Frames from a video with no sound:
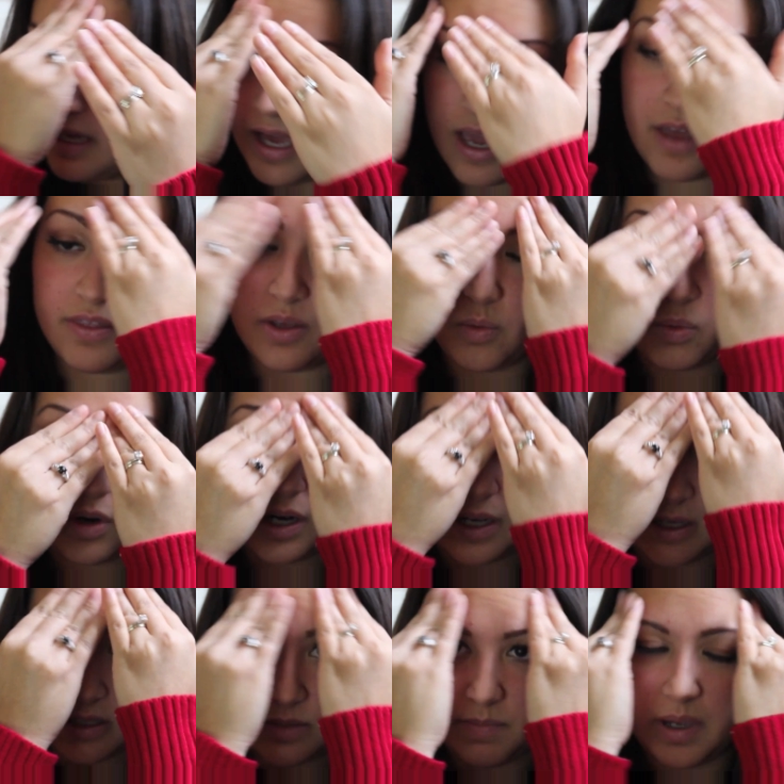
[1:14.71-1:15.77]
and then
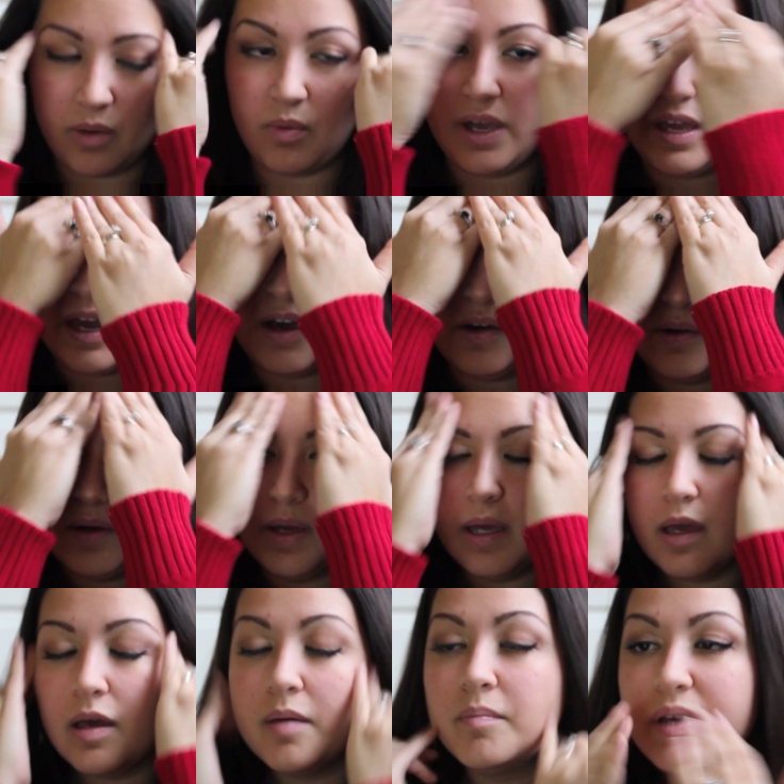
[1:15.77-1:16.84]
work it my way out.
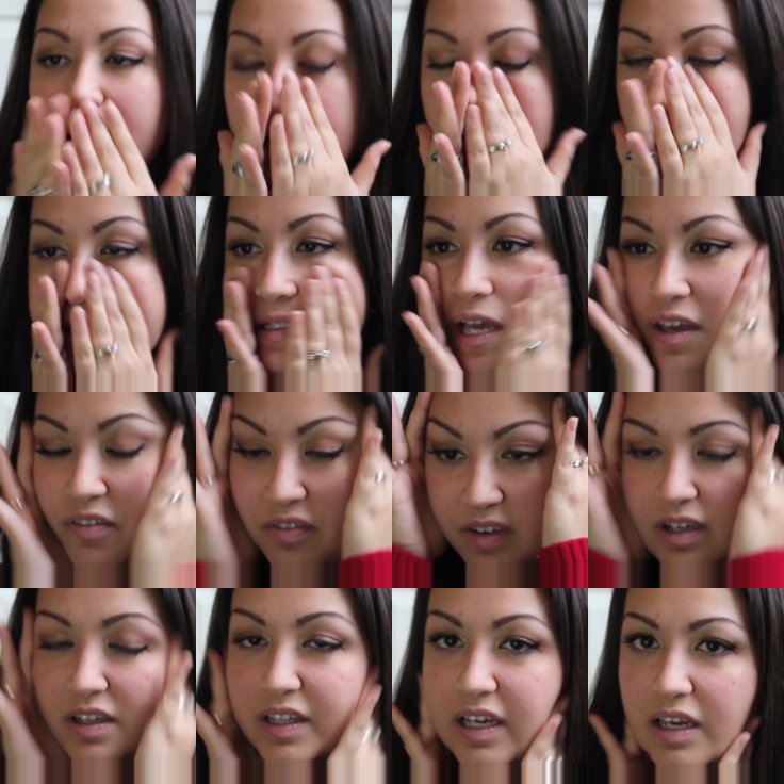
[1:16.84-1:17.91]
Because I
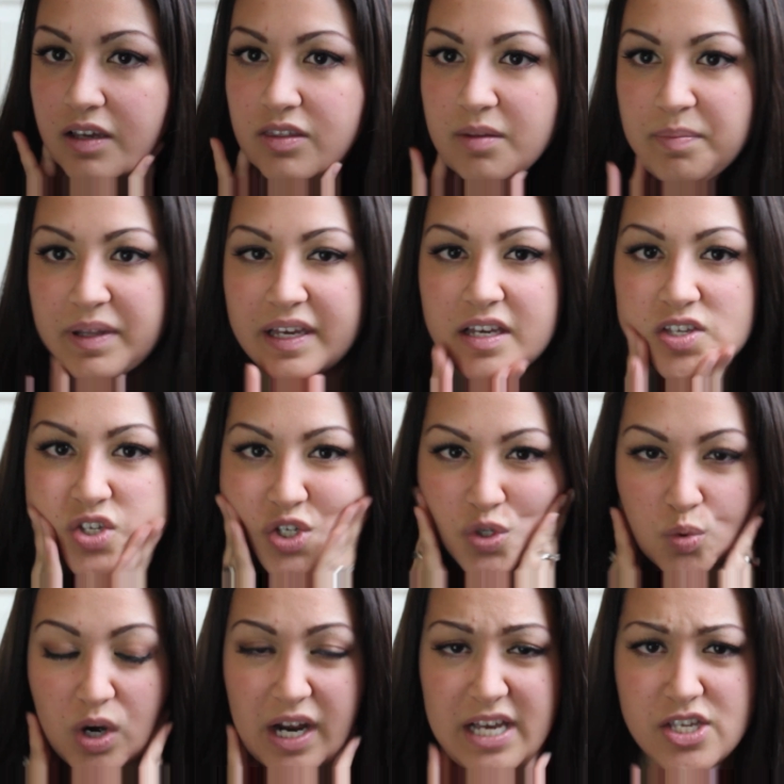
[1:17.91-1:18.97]
feel like the places
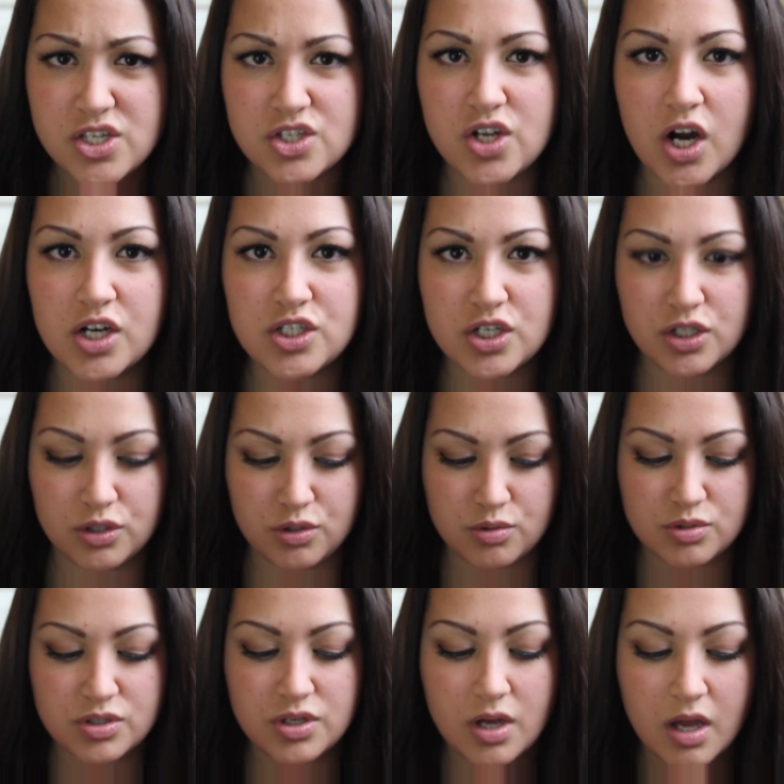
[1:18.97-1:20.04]
where I start to
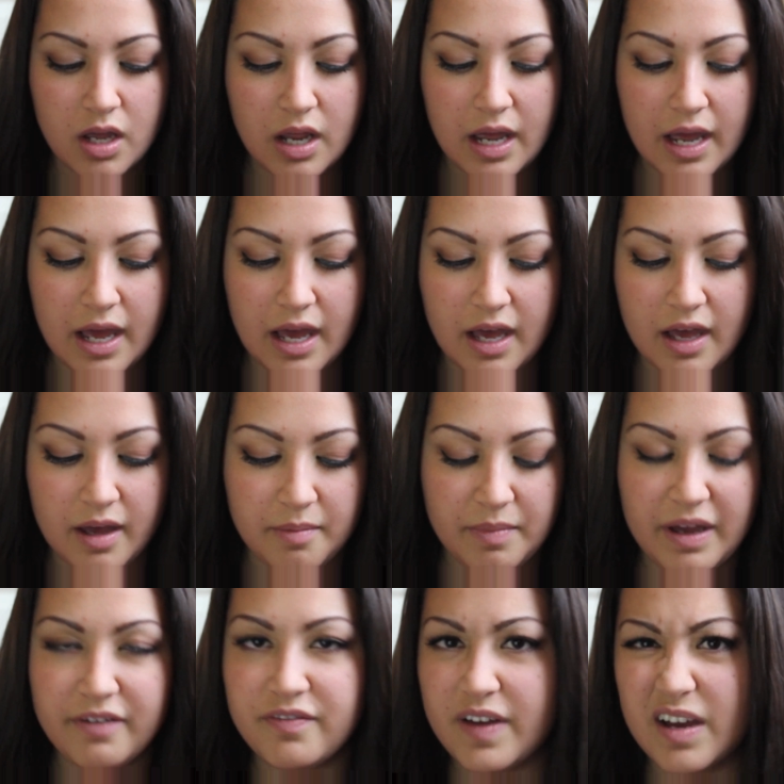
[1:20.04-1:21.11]
lose
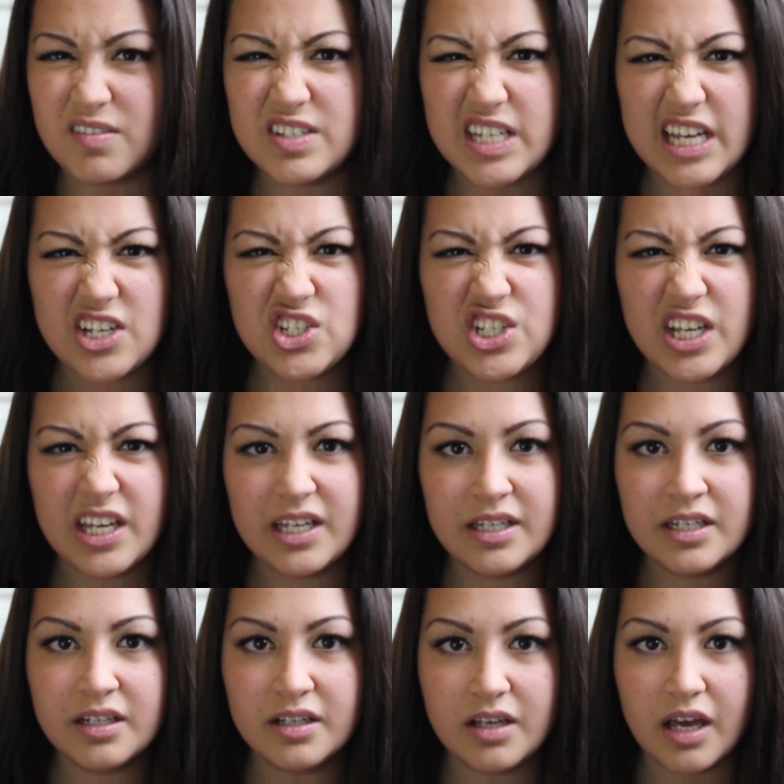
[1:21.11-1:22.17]
my
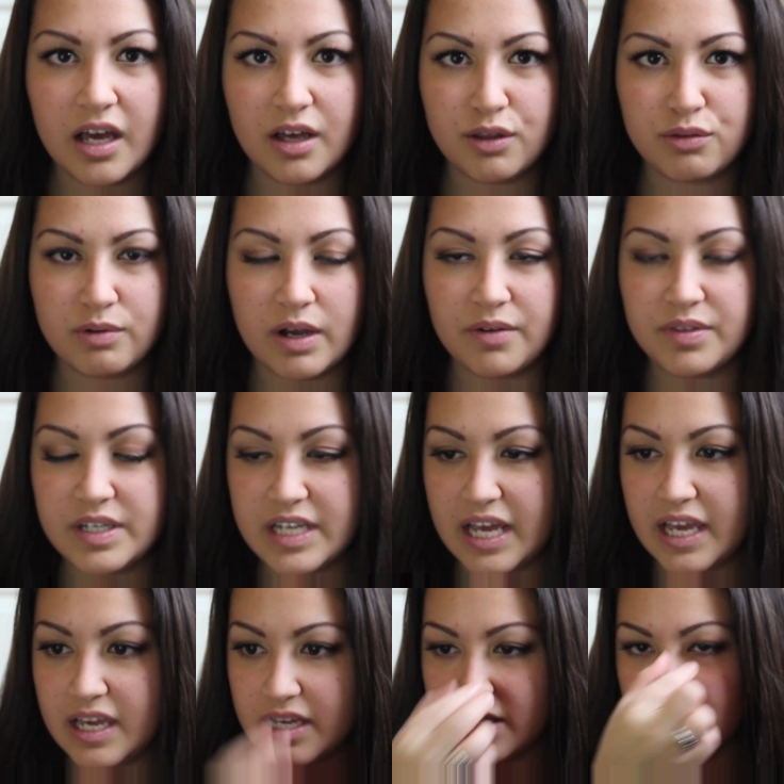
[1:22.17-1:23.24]
foundation throughout the
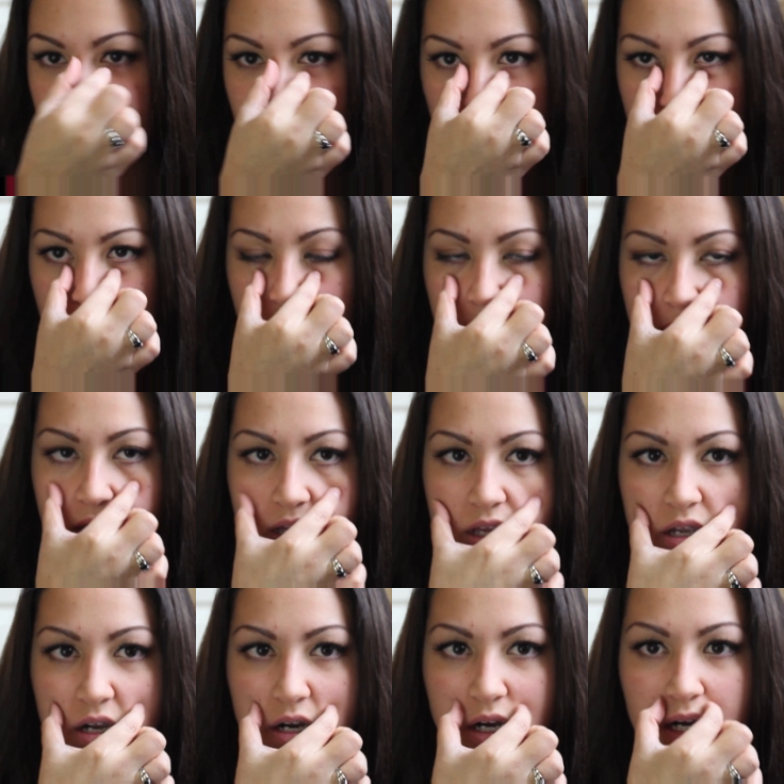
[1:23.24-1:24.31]
day is right
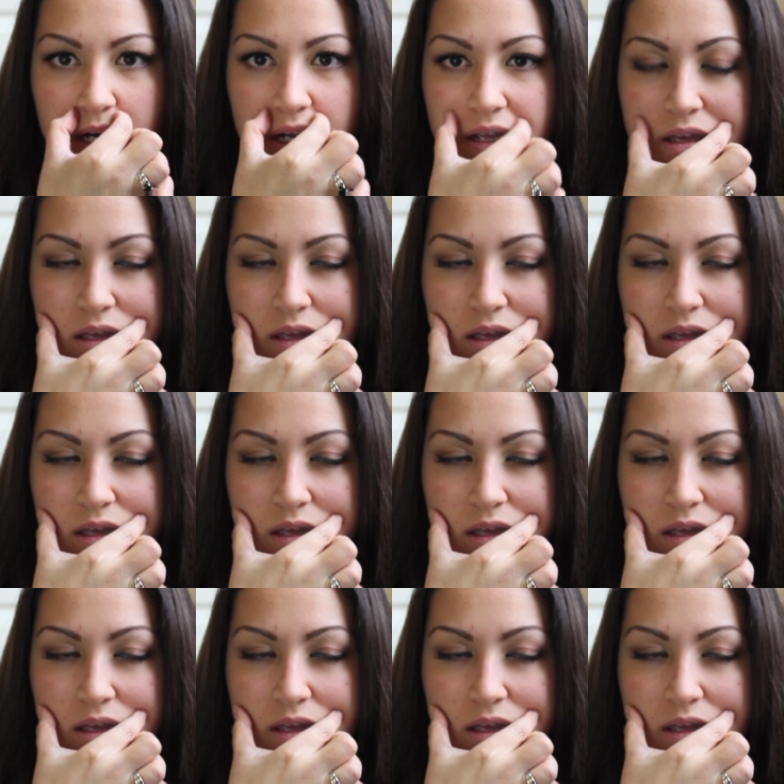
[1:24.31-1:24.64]
here,